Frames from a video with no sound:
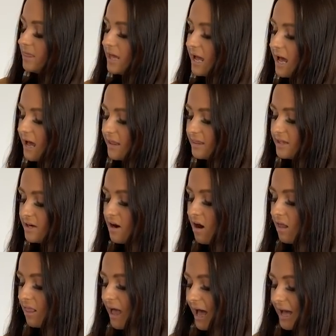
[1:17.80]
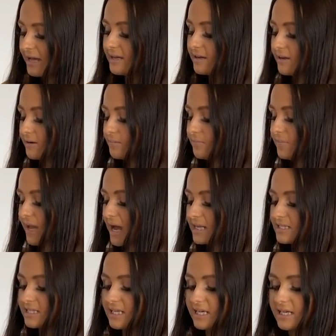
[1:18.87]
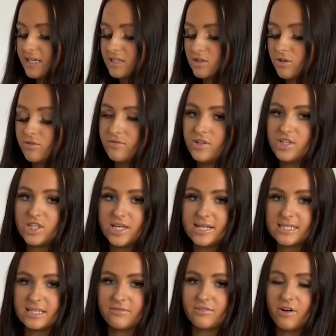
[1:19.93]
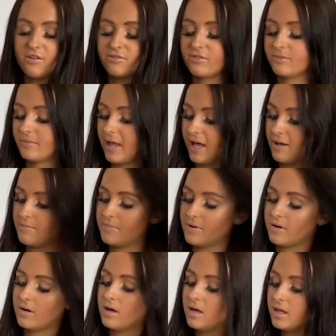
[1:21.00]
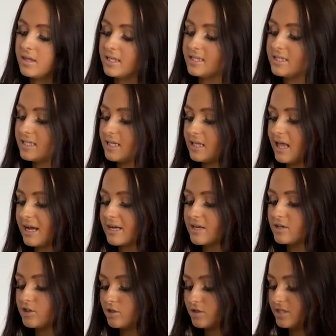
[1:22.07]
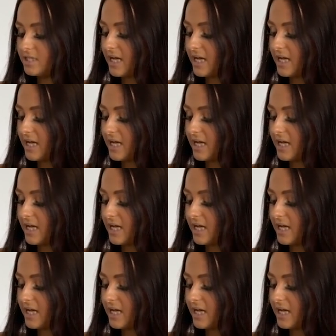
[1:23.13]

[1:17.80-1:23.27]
They're not like as thick as other jeans I've got from there, but they're still like a good